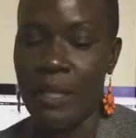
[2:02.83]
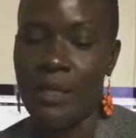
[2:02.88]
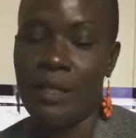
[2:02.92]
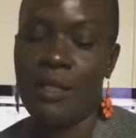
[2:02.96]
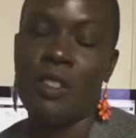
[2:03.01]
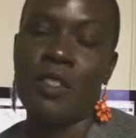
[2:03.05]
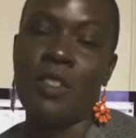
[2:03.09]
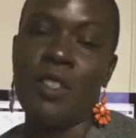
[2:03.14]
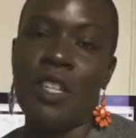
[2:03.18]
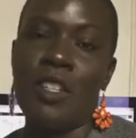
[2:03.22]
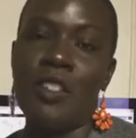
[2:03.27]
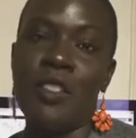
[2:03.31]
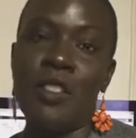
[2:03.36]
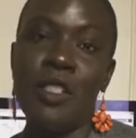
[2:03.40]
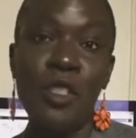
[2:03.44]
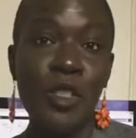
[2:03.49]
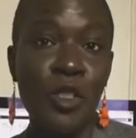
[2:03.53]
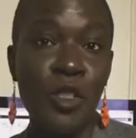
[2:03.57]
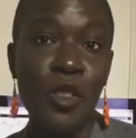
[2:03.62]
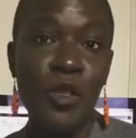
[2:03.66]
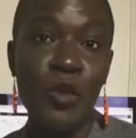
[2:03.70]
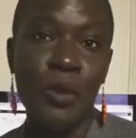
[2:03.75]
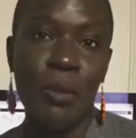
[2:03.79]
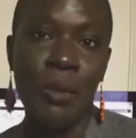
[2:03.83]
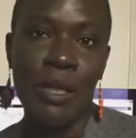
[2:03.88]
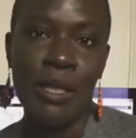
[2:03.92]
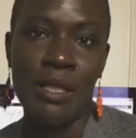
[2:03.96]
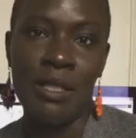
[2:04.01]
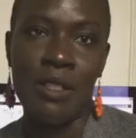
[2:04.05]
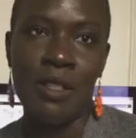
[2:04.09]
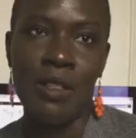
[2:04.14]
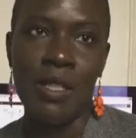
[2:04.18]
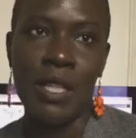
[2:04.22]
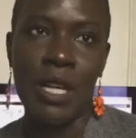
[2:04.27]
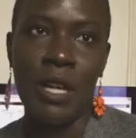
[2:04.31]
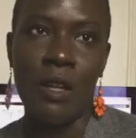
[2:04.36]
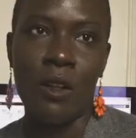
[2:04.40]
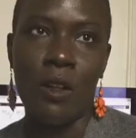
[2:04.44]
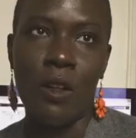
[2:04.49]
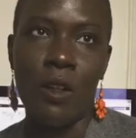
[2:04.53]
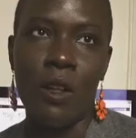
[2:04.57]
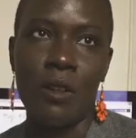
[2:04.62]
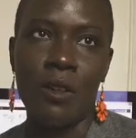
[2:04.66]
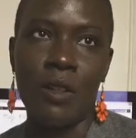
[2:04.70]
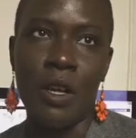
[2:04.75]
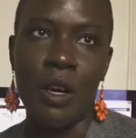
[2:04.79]
places. So there's this new amazing hotel
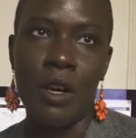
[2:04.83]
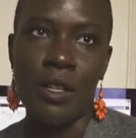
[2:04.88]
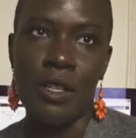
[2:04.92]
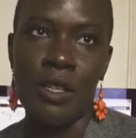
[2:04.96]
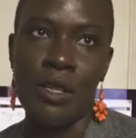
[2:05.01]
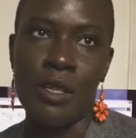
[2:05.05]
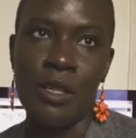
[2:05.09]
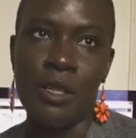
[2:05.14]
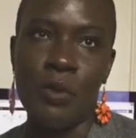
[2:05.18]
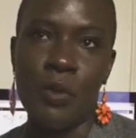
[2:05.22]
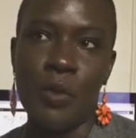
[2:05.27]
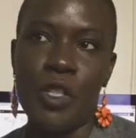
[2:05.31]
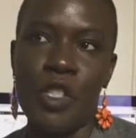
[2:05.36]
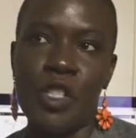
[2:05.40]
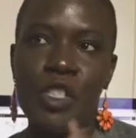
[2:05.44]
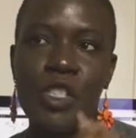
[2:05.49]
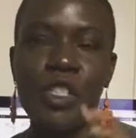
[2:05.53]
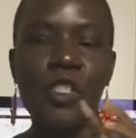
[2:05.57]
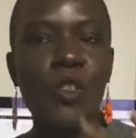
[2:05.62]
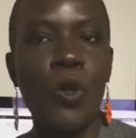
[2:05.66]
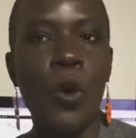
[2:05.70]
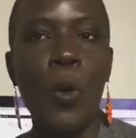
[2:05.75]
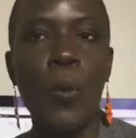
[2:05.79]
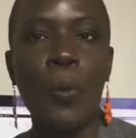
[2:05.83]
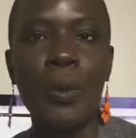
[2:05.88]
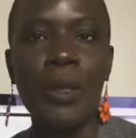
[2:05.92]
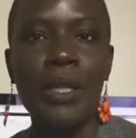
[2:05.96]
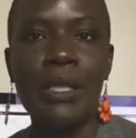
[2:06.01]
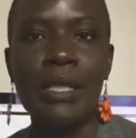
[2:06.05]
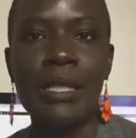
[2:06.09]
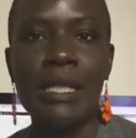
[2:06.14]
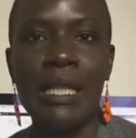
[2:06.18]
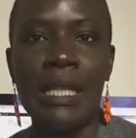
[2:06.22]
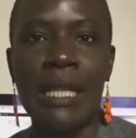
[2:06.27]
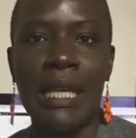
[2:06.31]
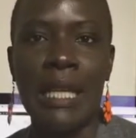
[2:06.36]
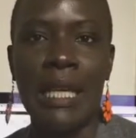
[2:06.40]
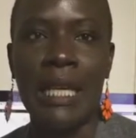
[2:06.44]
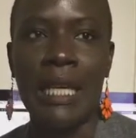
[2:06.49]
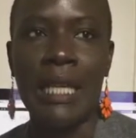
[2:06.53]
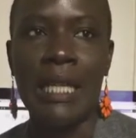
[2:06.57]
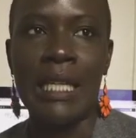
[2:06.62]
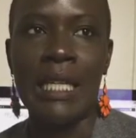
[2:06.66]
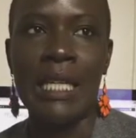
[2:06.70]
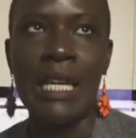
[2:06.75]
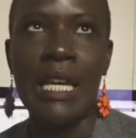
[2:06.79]
called the Hoxton, which just opened
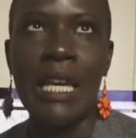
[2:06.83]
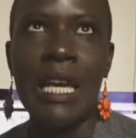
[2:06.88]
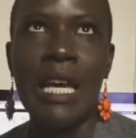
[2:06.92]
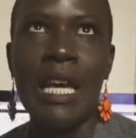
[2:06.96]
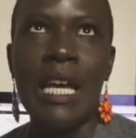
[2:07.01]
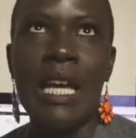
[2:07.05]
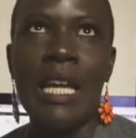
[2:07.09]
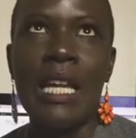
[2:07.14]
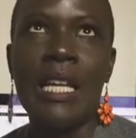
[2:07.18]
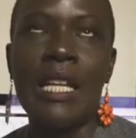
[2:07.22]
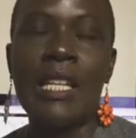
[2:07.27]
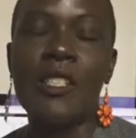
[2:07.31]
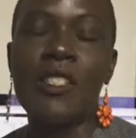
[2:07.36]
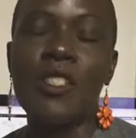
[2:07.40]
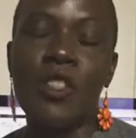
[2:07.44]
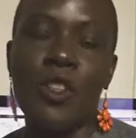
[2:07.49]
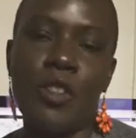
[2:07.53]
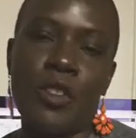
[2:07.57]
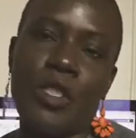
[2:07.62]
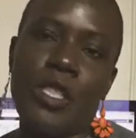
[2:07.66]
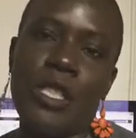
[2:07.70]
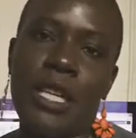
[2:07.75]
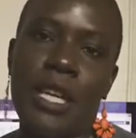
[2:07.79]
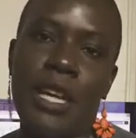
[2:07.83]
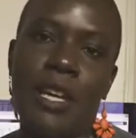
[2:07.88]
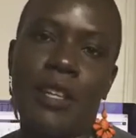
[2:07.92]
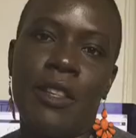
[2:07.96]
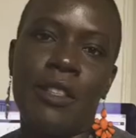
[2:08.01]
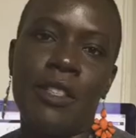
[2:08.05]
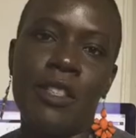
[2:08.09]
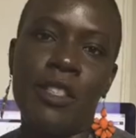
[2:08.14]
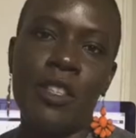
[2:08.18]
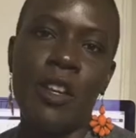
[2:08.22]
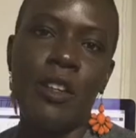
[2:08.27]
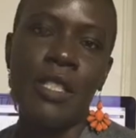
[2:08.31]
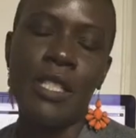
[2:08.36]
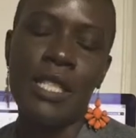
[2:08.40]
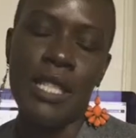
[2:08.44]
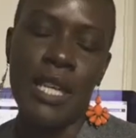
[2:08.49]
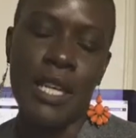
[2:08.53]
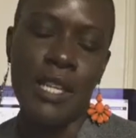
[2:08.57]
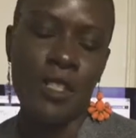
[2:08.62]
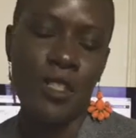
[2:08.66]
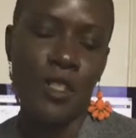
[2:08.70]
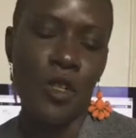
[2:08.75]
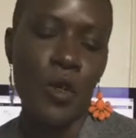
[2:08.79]
in Le Sentier. Le
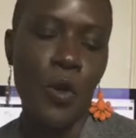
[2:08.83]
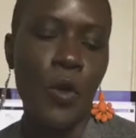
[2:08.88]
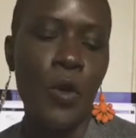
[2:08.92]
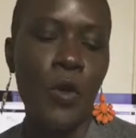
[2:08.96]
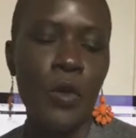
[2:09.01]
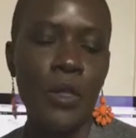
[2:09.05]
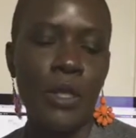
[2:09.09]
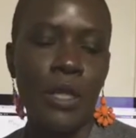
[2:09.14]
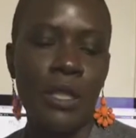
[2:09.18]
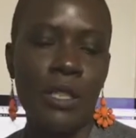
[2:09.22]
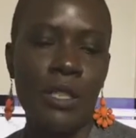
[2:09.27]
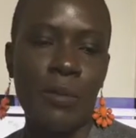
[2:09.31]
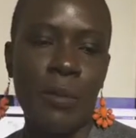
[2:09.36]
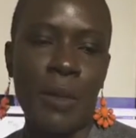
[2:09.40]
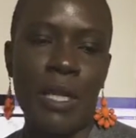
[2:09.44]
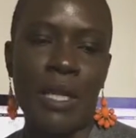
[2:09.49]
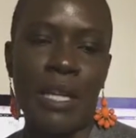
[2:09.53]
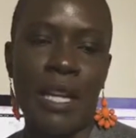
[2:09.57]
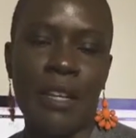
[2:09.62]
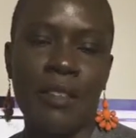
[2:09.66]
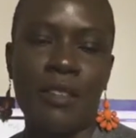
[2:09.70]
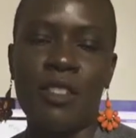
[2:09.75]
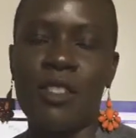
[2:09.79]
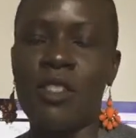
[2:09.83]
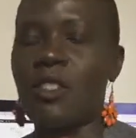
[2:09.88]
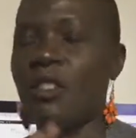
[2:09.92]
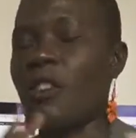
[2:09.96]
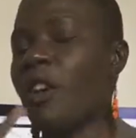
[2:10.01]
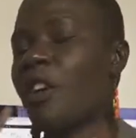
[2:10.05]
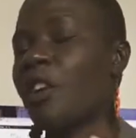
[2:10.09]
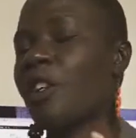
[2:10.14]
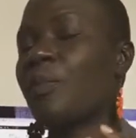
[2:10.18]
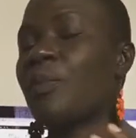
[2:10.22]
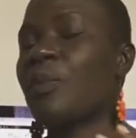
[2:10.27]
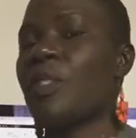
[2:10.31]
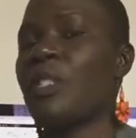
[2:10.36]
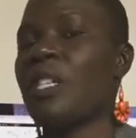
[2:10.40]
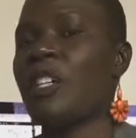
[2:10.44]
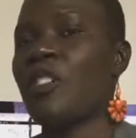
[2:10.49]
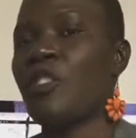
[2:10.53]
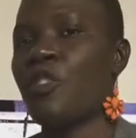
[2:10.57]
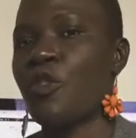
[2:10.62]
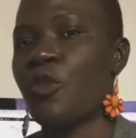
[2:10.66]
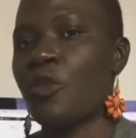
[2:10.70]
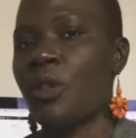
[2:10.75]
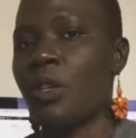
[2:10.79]
Sentier is known as being like the startup
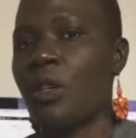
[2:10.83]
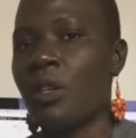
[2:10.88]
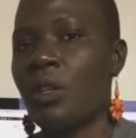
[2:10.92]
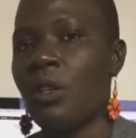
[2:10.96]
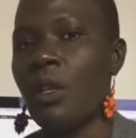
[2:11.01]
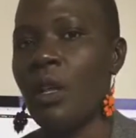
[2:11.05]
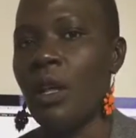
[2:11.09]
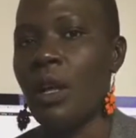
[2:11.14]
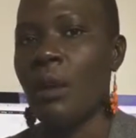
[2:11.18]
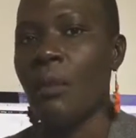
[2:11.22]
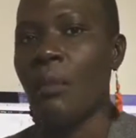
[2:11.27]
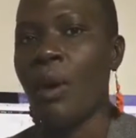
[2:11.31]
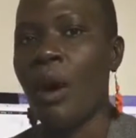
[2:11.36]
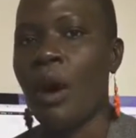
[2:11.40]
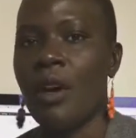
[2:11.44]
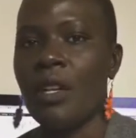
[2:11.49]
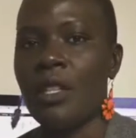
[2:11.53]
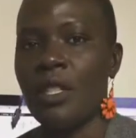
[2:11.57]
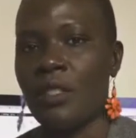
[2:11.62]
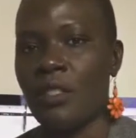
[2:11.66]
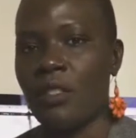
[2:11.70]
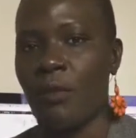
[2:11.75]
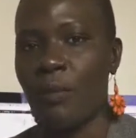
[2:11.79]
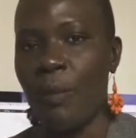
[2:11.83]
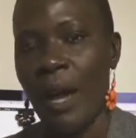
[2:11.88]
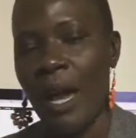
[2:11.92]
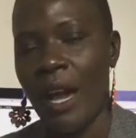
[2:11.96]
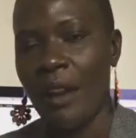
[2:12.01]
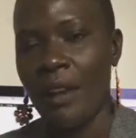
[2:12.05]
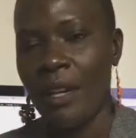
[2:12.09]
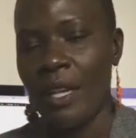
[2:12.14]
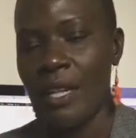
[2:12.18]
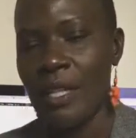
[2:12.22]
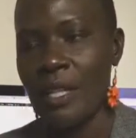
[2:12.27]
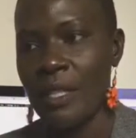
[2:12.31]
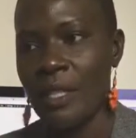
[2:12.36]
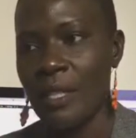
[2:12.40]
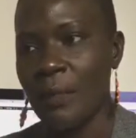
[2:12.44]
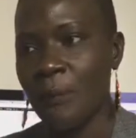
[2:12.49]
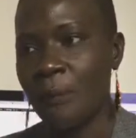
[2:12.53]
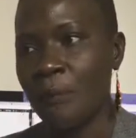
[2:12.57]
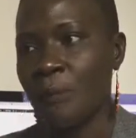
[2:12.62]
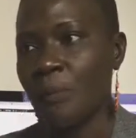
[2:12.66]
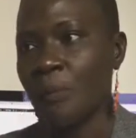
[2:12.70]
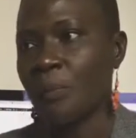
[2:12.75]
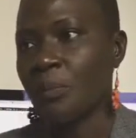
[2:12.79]
central part of
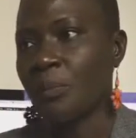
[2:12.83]
Paris.